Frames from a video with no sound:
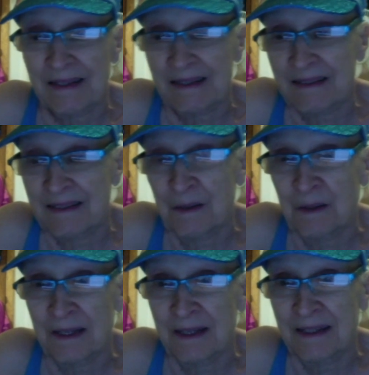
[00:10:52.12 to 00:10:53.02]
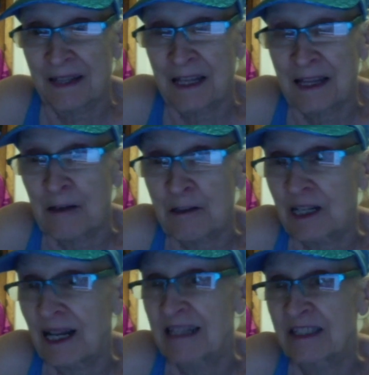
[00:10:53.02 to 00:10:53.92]
They used
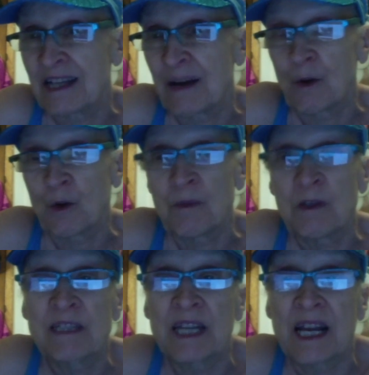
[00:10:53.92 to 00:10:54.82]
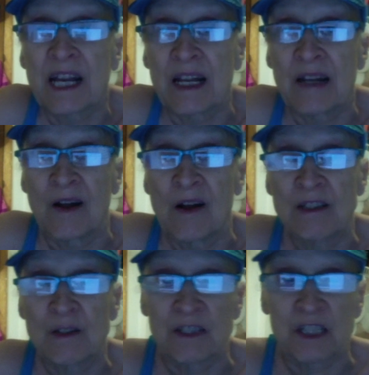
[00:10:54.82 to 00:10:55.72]
to let us download music and all
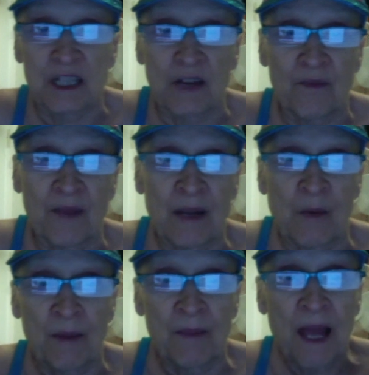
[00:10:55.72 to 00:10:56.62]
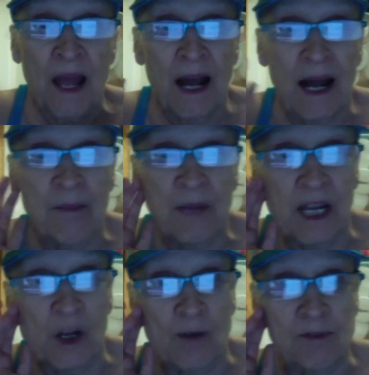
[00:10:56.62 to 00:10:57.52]
sorts of stuff. Anyway, I'm
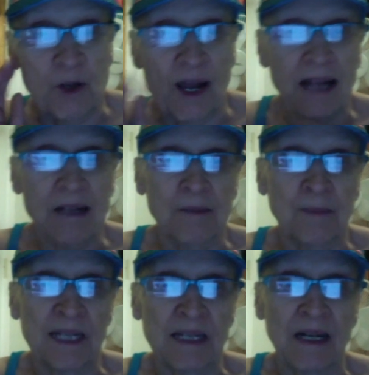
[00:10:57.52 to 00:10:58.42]
getting off track, but